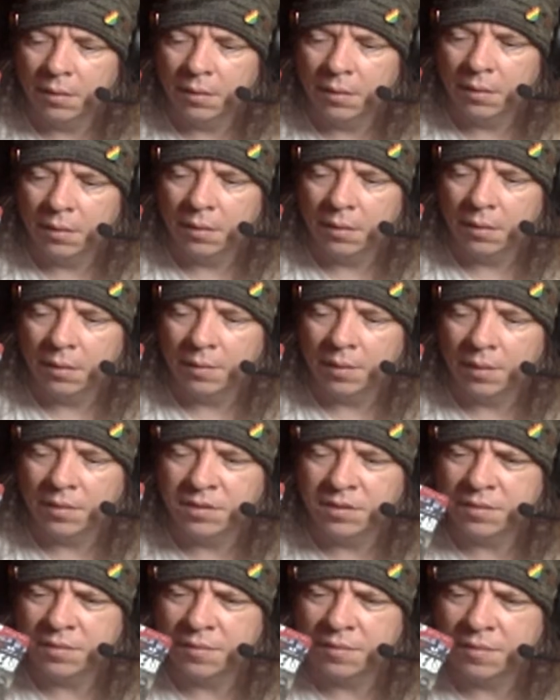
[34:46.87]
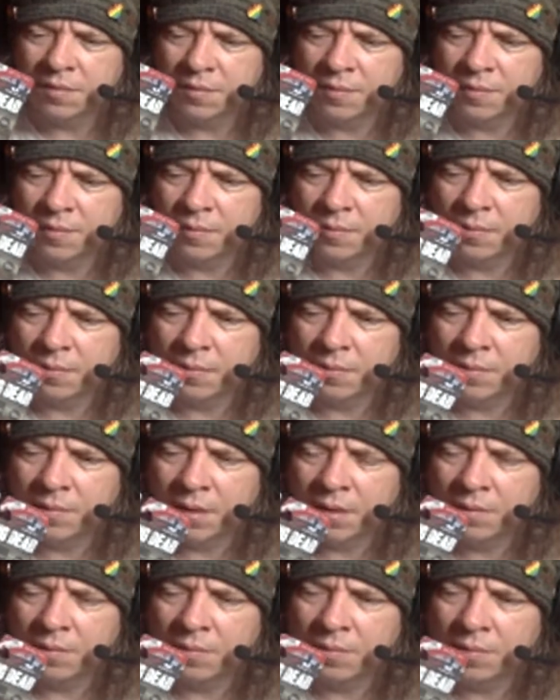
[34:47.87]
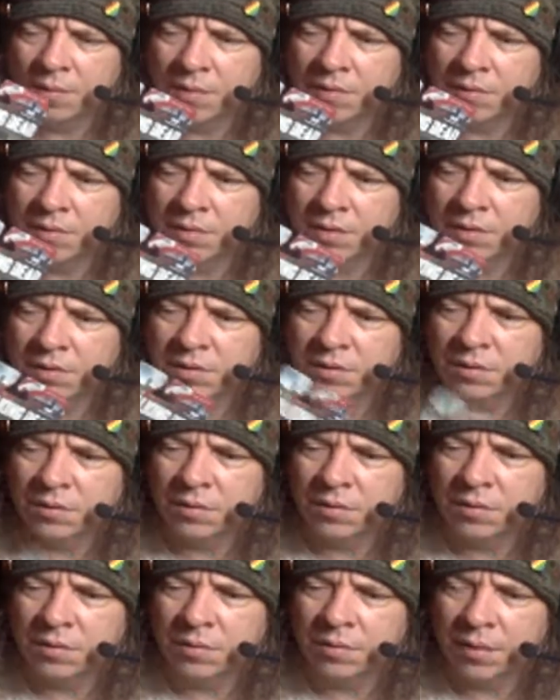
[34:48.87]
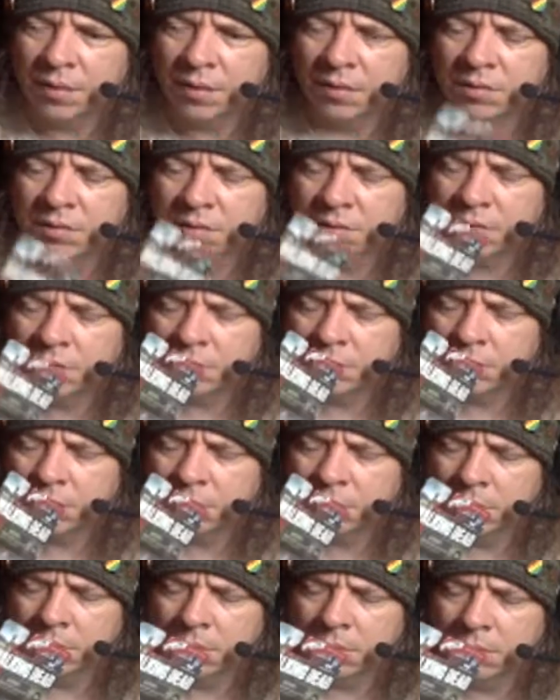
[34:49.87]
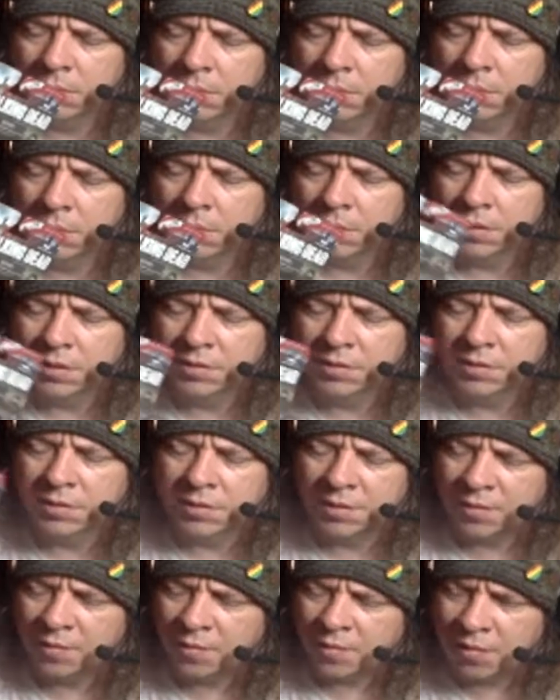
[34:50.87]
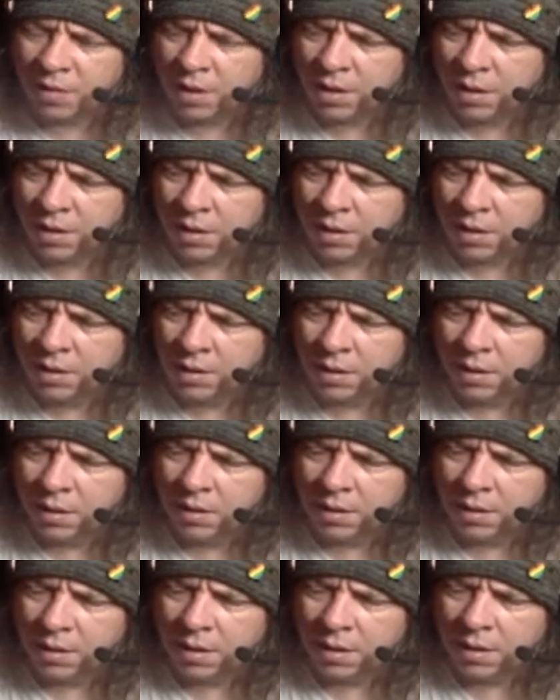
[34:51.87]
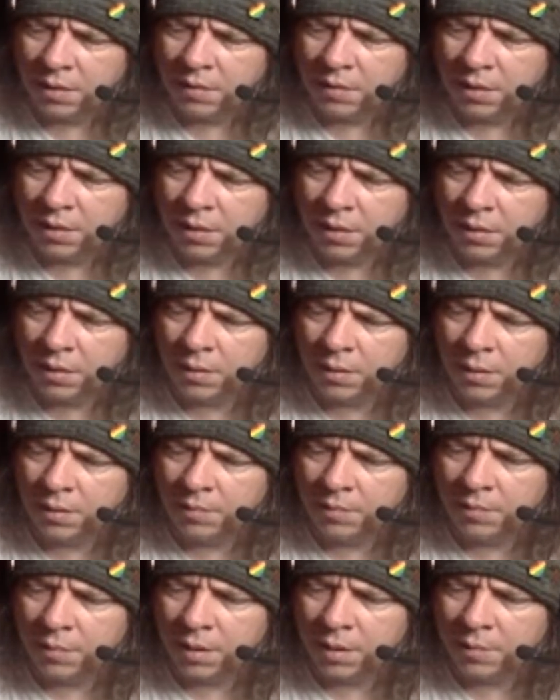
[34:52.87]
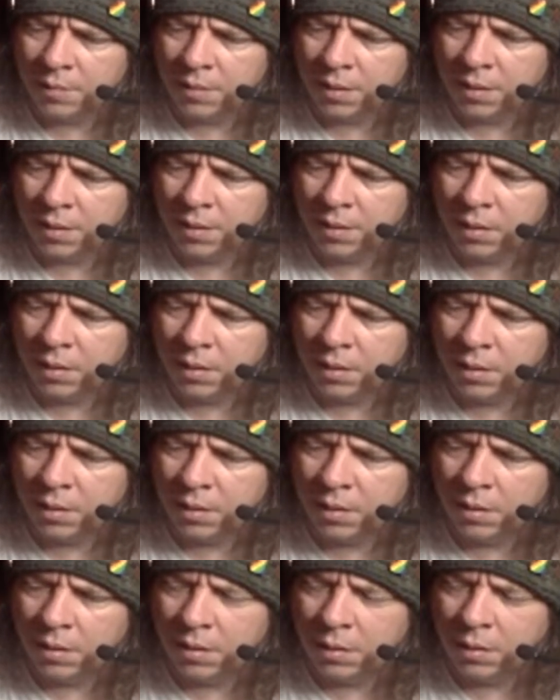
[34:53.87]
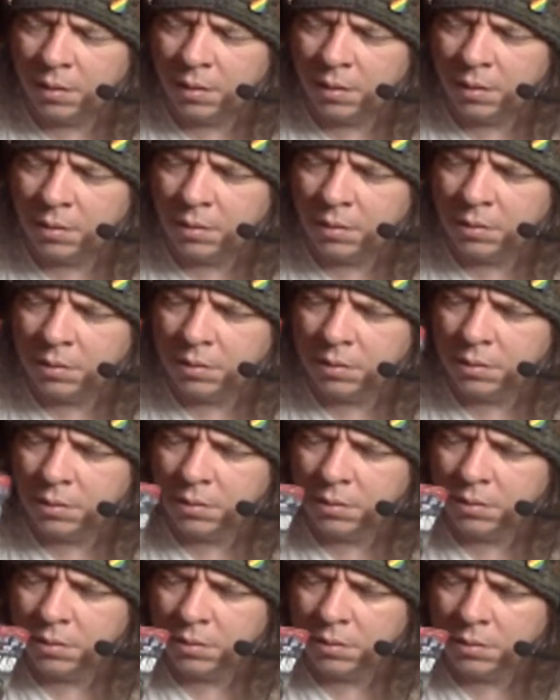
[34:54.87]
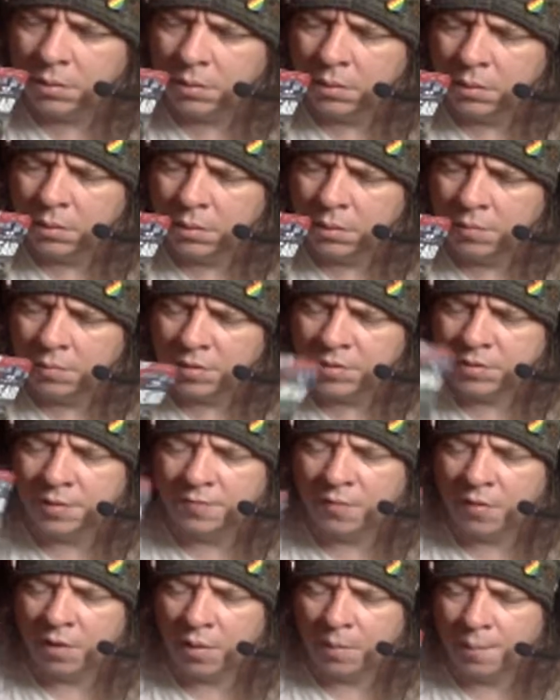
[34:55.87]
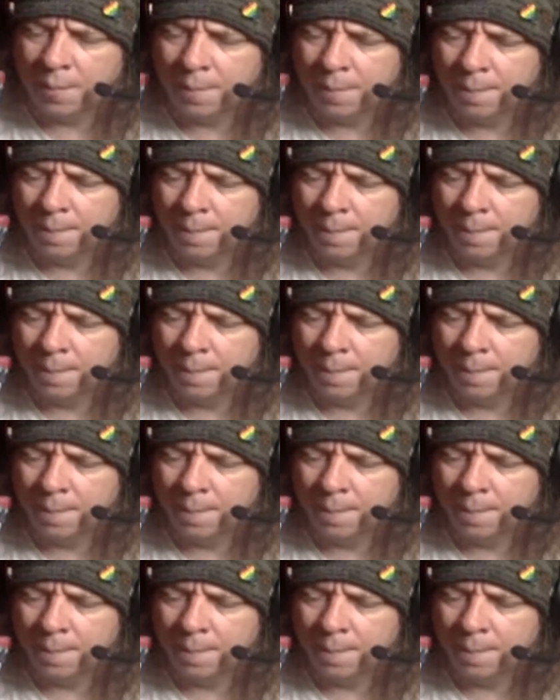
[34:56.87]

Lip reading: Wait, I don't know where season two. Wait, season three. I think maybe was the farm.